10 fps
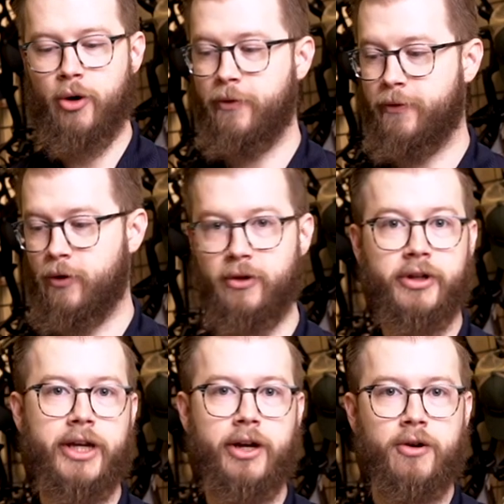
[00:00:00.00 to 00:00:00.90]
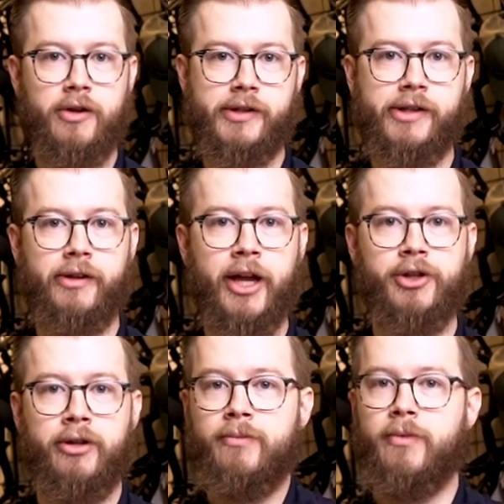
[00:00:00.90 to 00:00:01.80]
over gear and
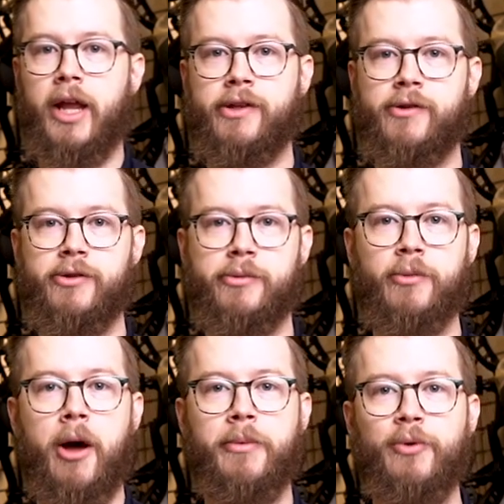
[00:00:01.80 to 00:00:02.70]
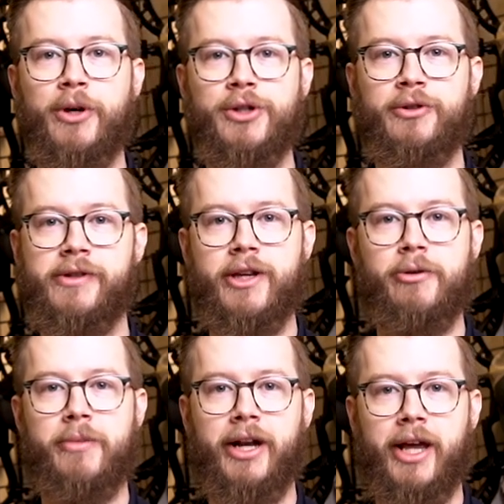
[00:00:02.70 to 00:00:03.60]
selection and answer some common questions that
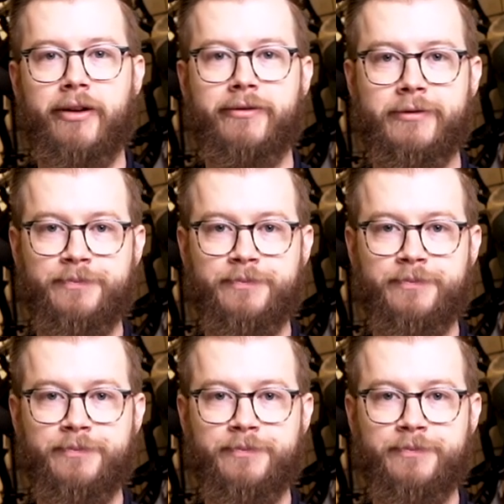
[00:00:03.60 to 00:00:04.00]
you might have.